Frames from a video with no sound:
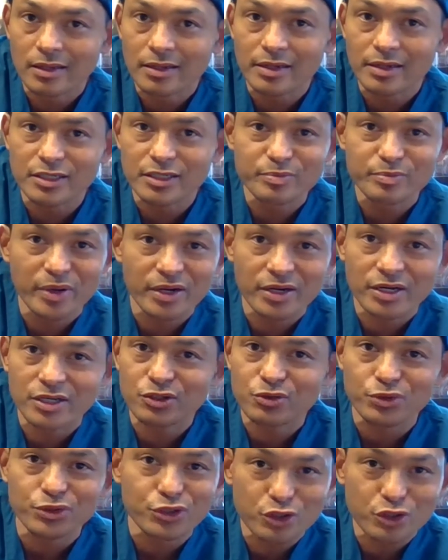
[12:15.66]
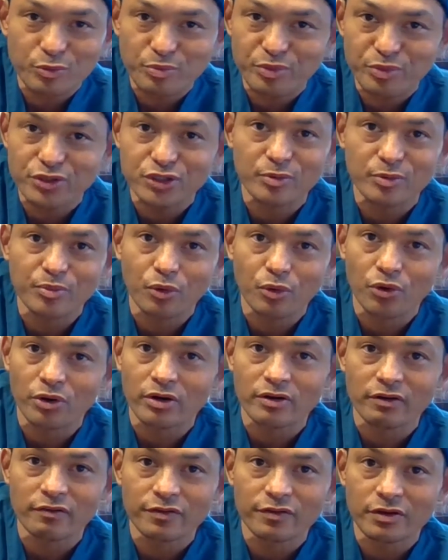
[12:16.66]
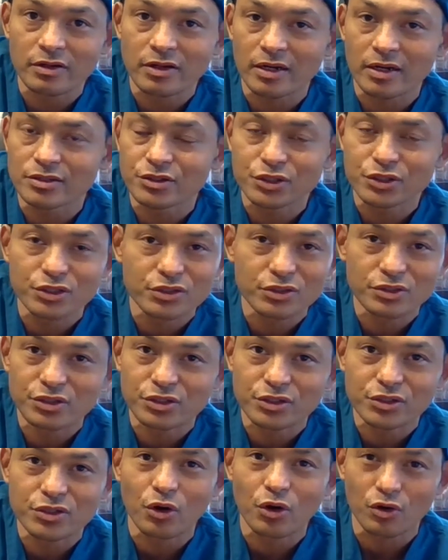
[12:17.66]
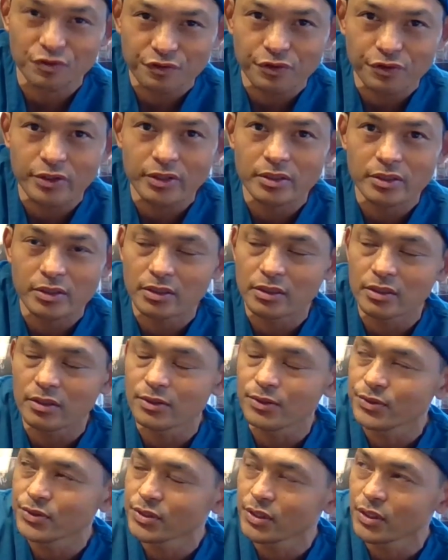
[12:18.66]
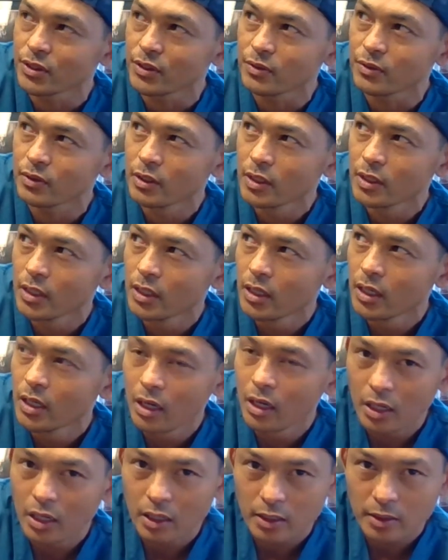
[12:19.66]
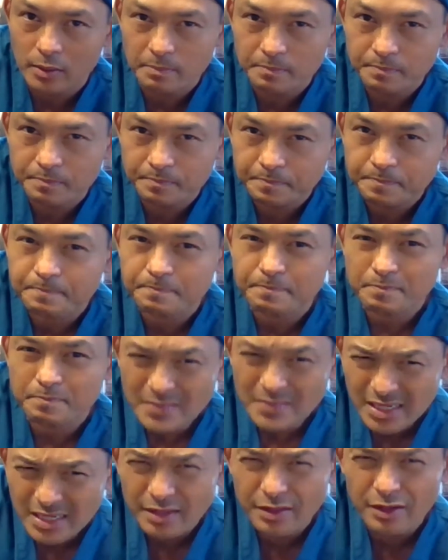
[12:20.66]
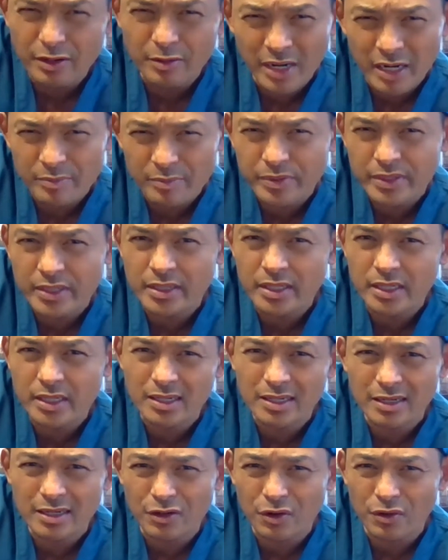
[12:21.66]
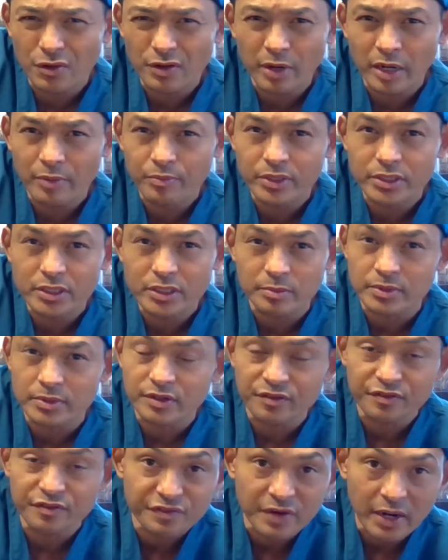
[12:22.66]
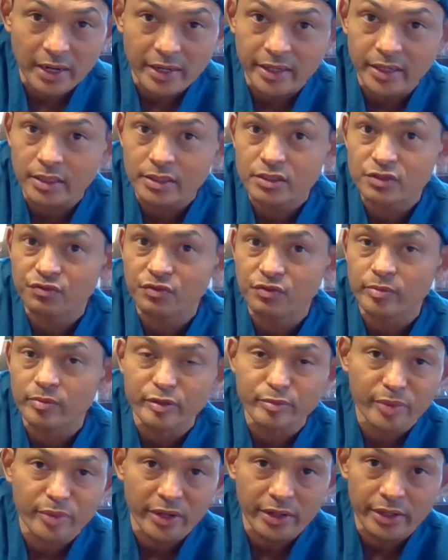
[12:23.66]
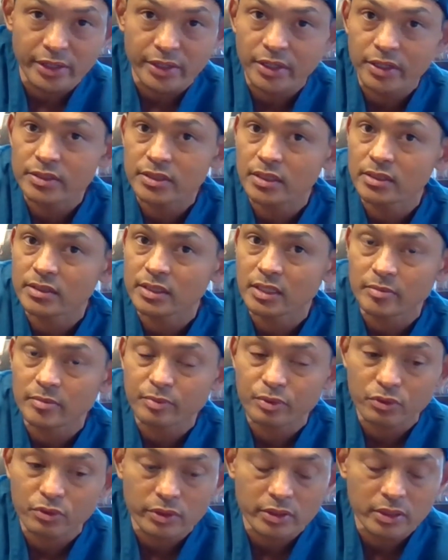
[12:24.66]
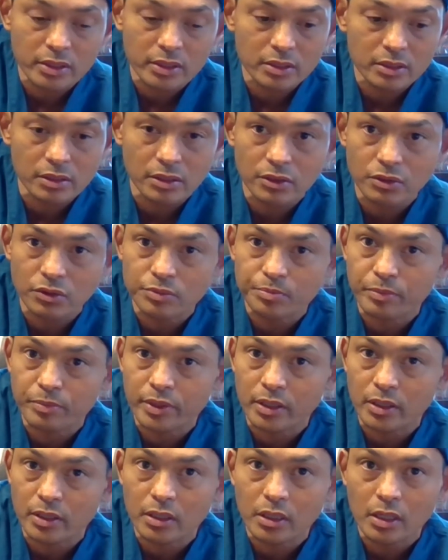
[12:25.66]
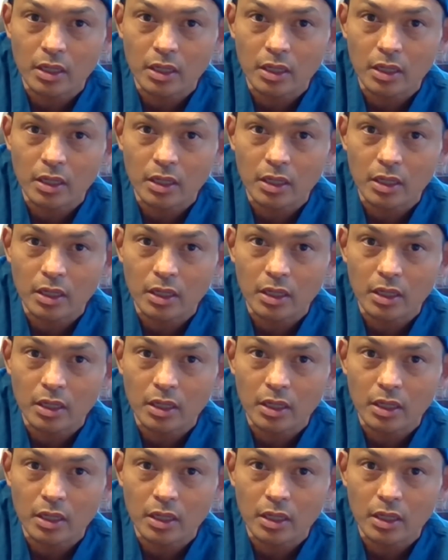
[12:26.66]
his parents were super supportive. They're like, just just go for it. You know, so. Wow. Um, there might be you know there might be some defiance from your parents at that point you know but